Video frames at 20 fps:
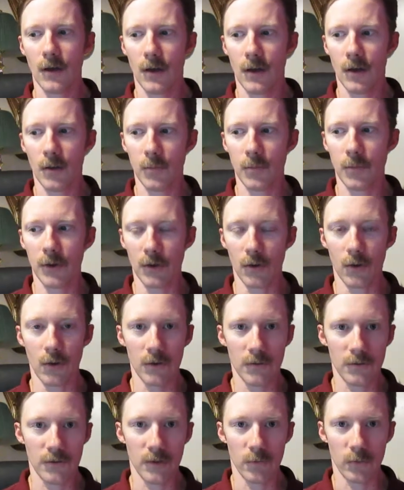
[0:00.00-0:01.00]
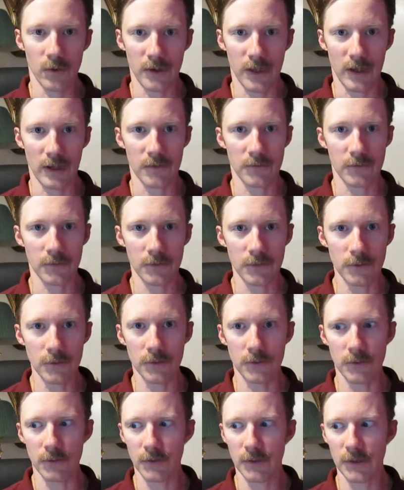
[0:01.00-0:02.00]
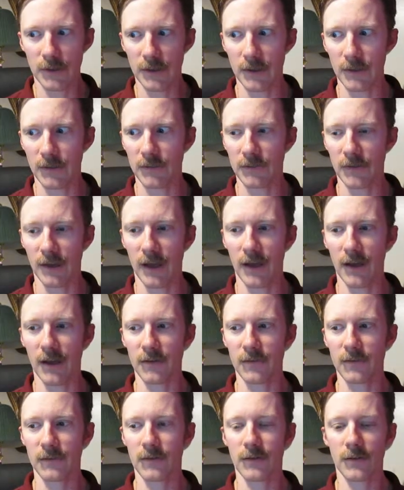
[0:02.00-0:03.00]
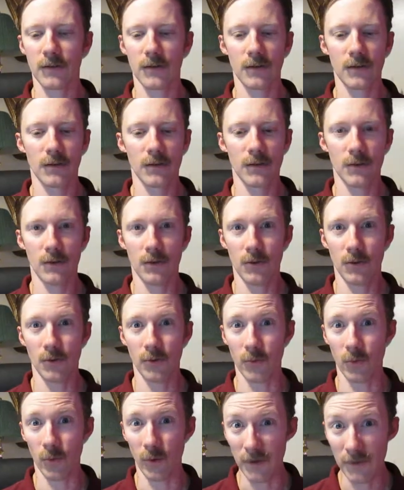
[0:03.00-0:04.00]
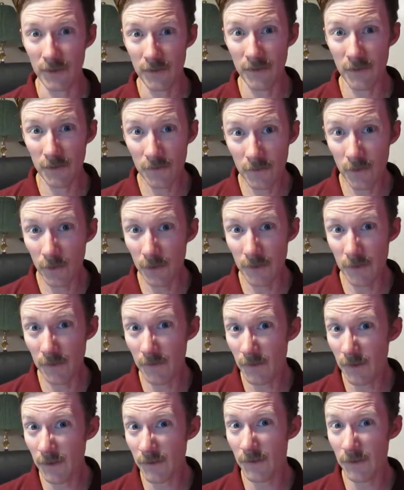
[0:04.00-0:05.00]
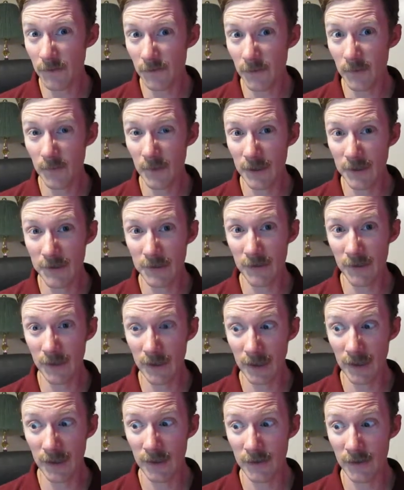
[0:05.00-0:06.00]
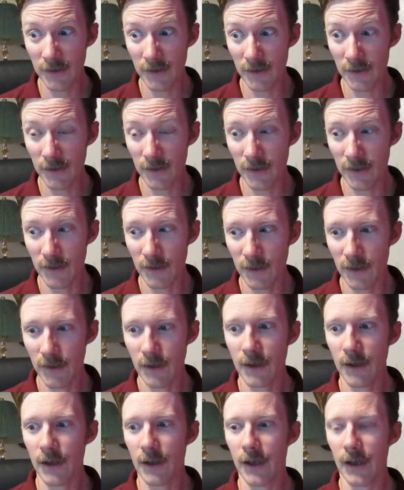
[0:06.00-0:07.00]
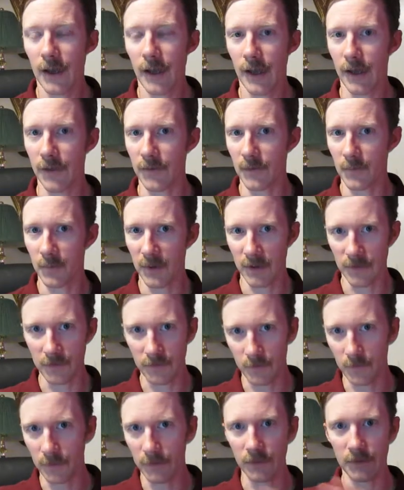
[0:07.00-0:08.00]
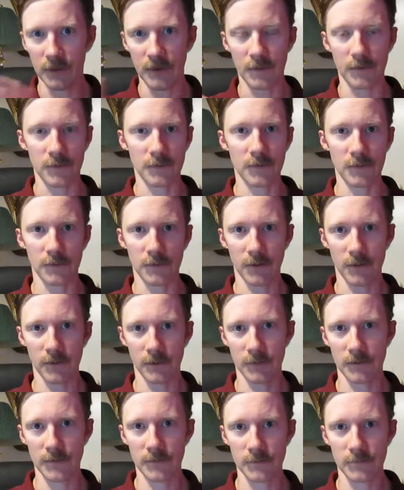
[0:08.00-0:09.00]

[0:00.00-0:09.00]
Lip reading: But all someone has to do is ask, what's the source of this information again? And the possibility is discarded.